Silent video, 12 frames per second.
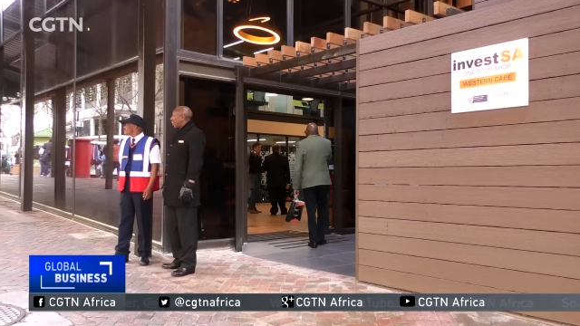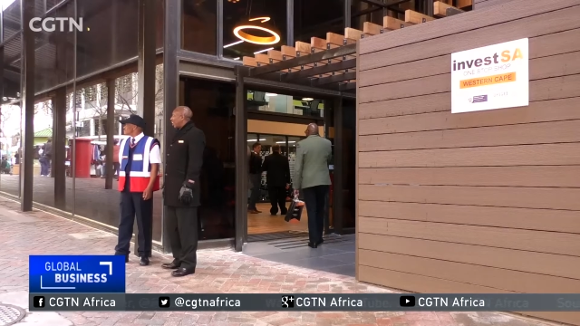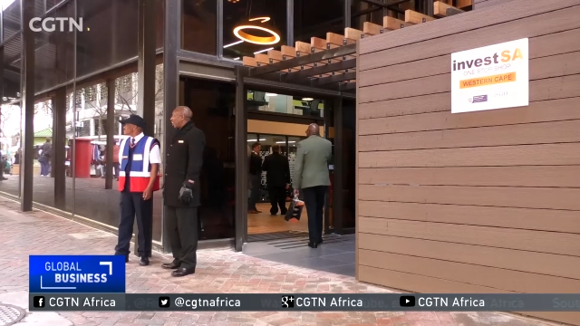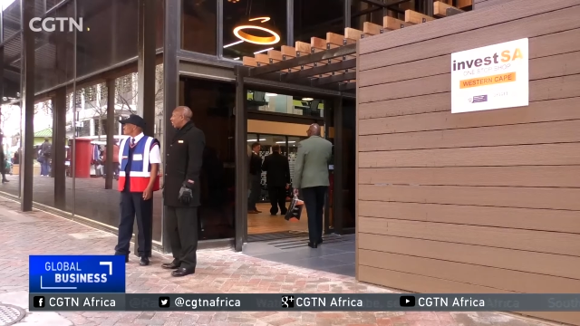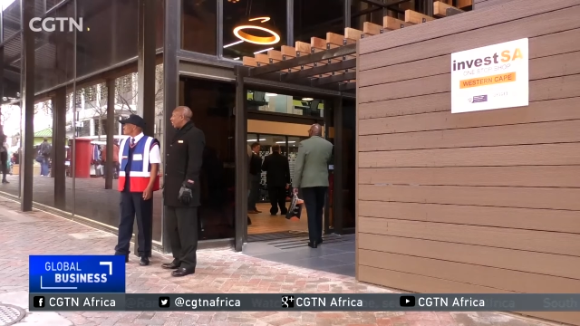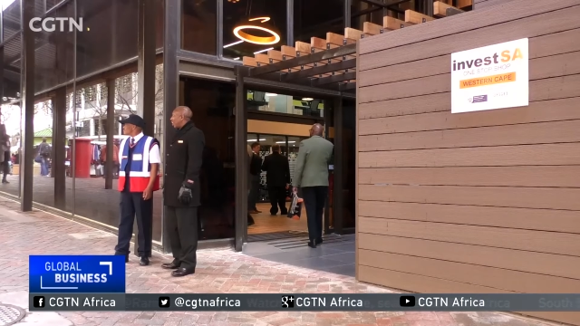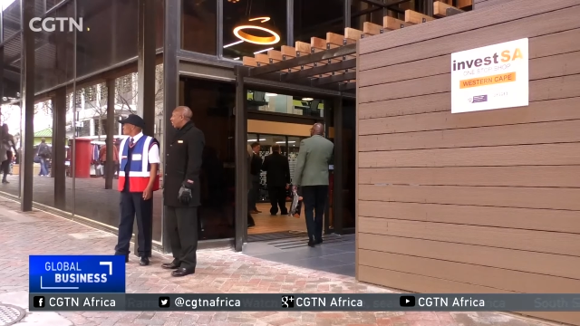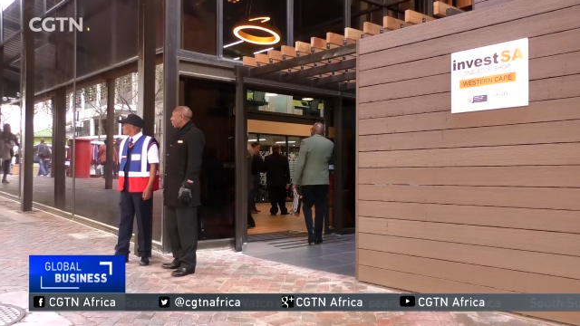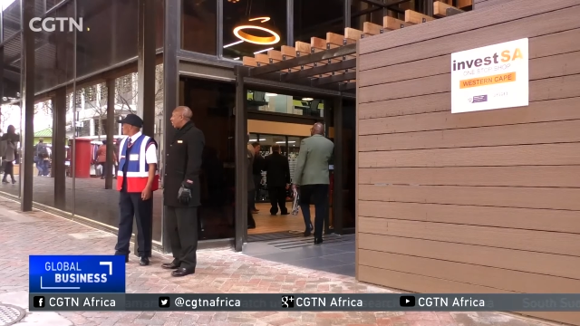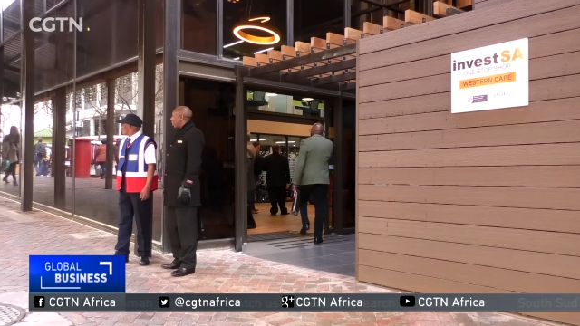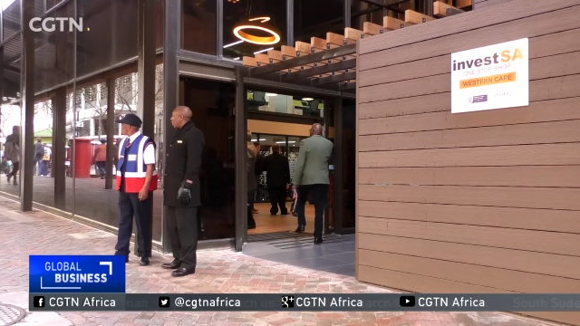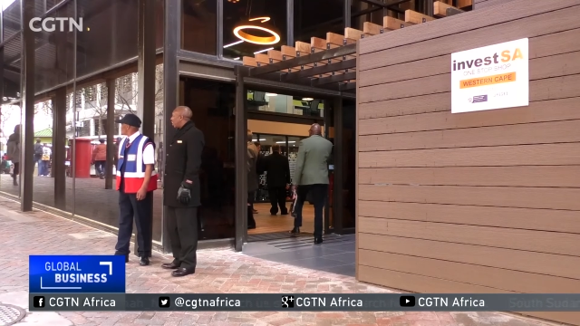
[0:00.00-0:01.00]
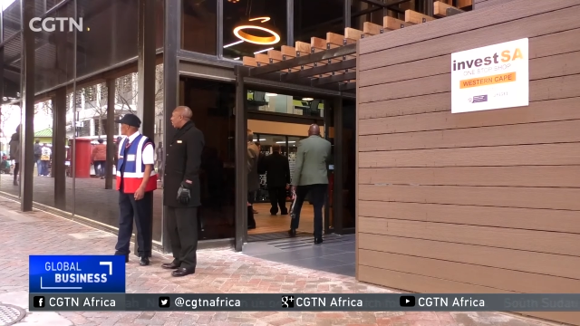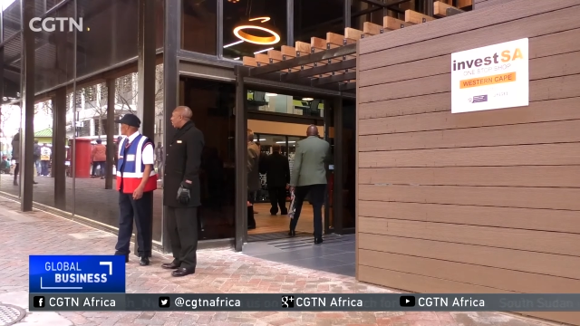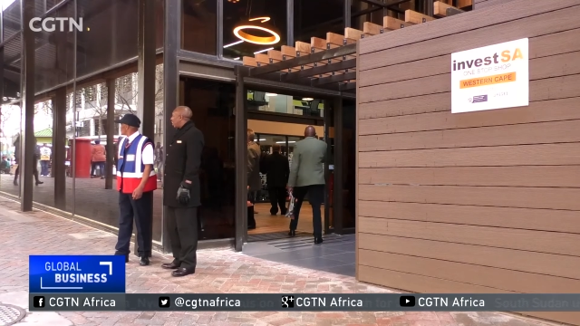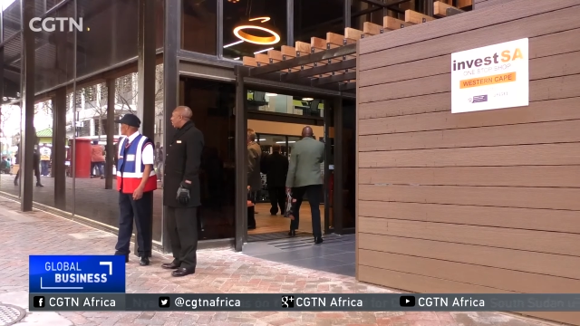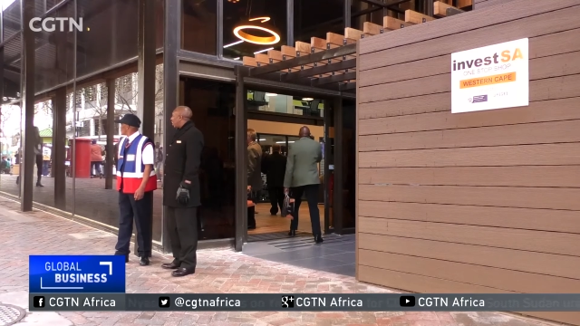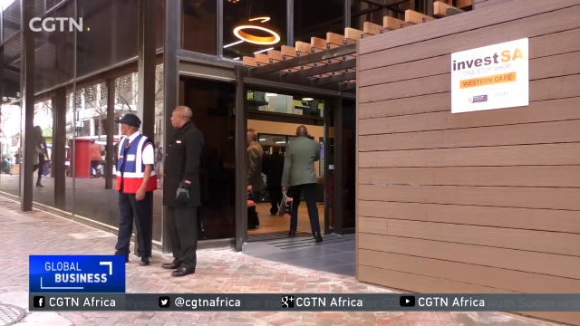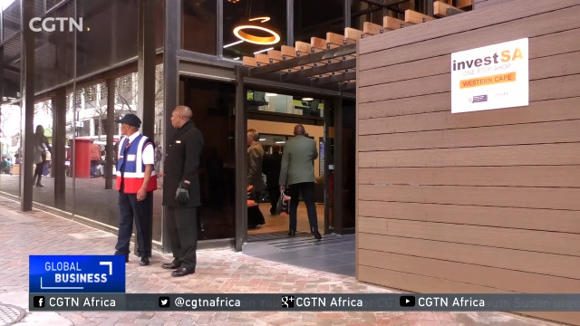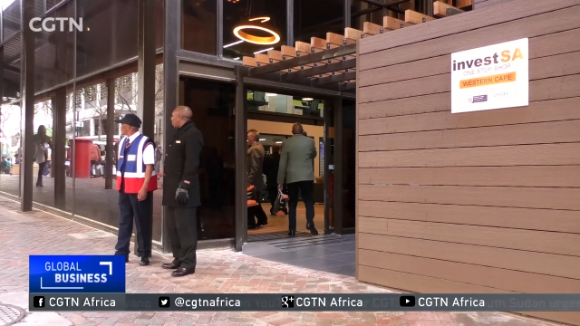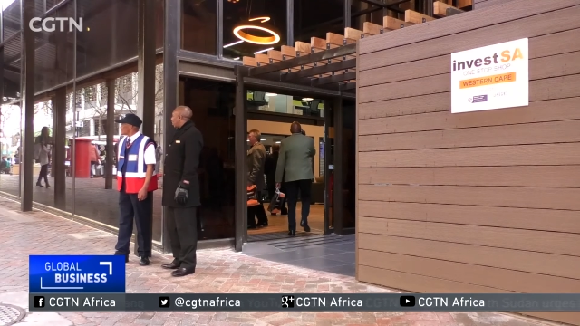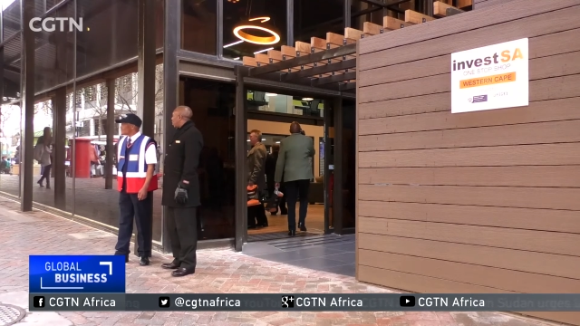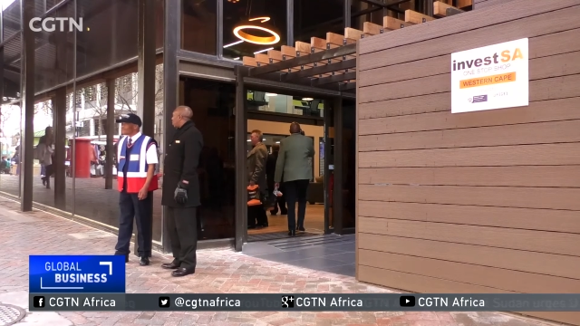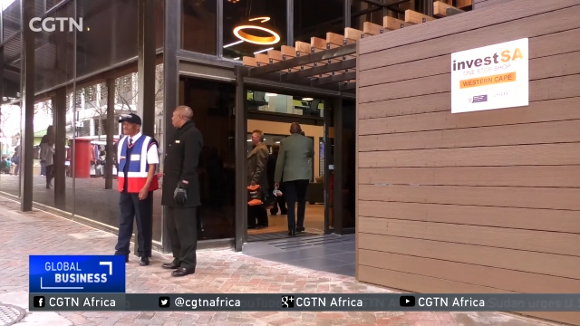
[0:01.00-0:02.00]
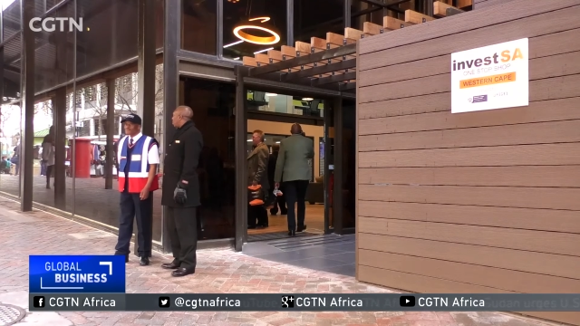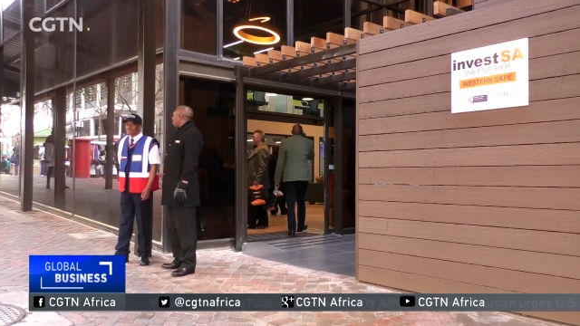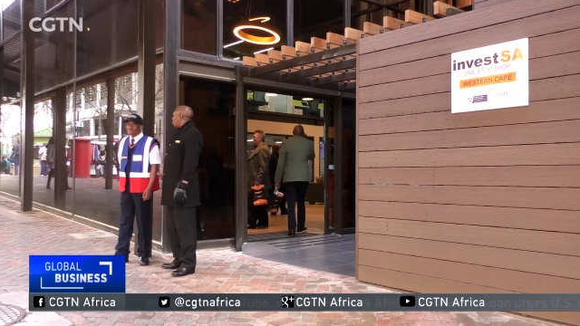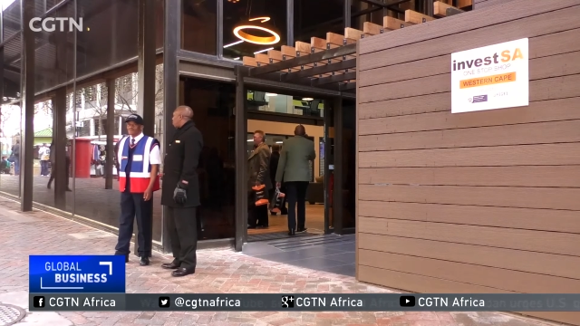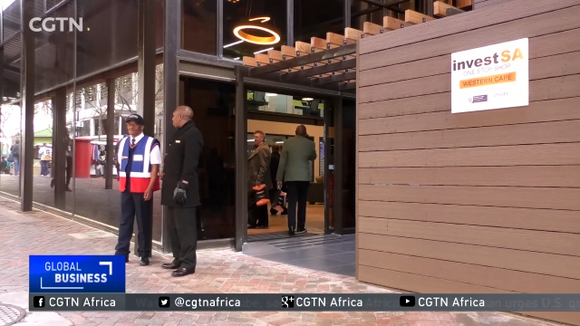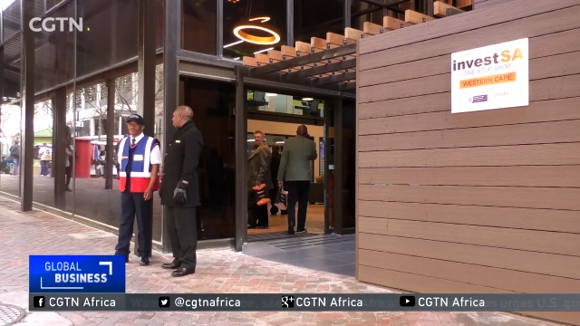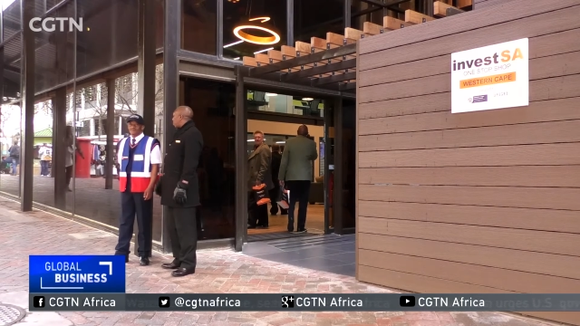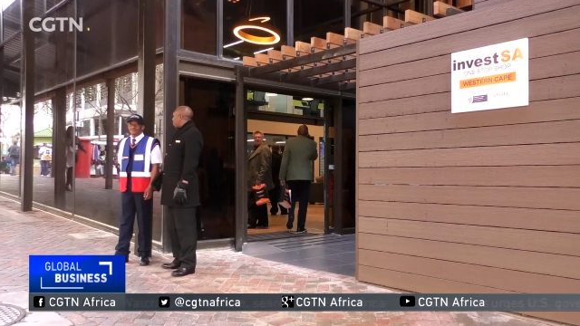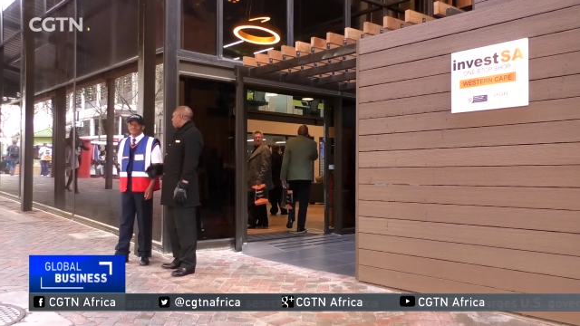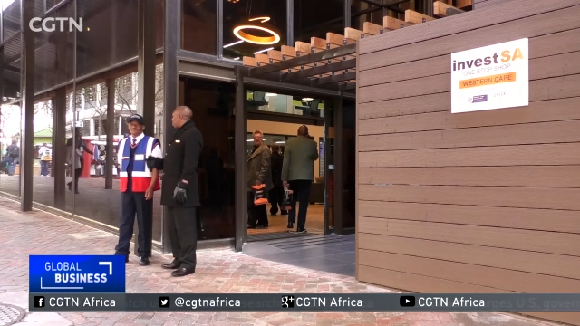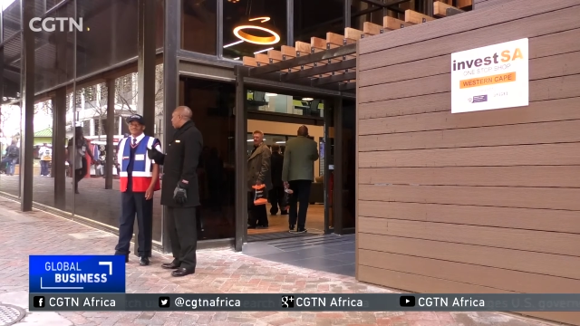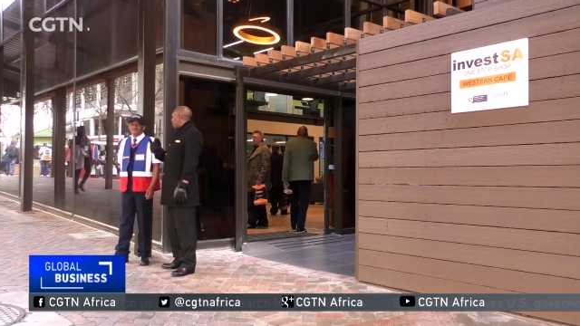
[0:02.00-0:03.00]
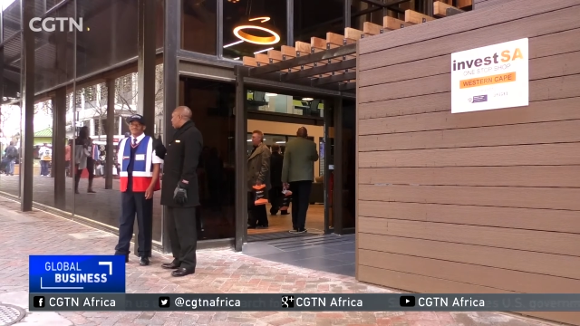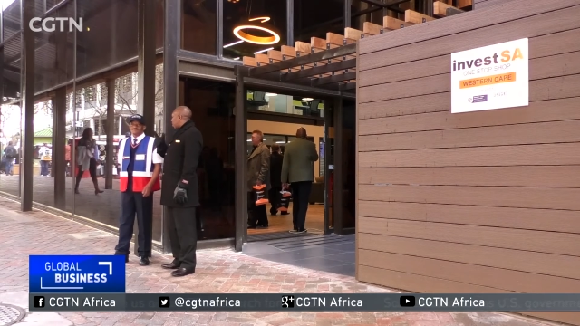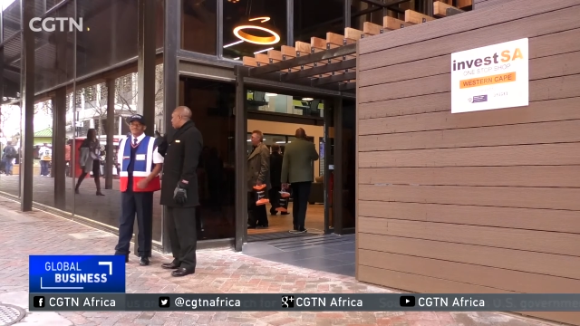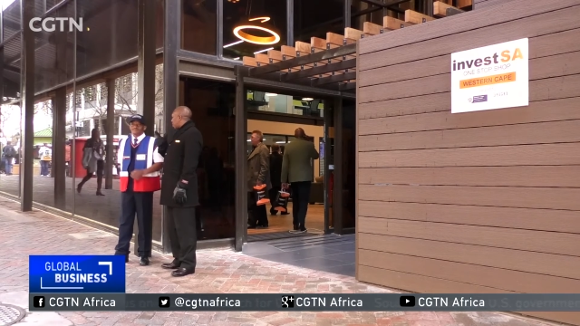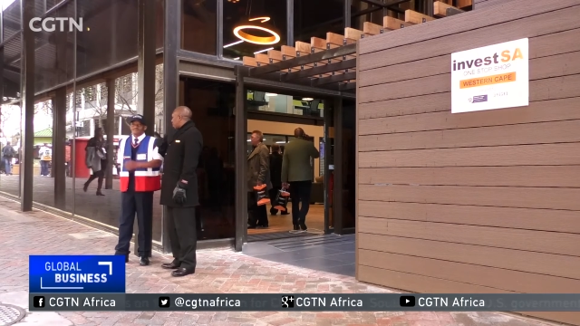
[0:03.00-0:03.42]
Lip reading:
[unreadable: no face in view]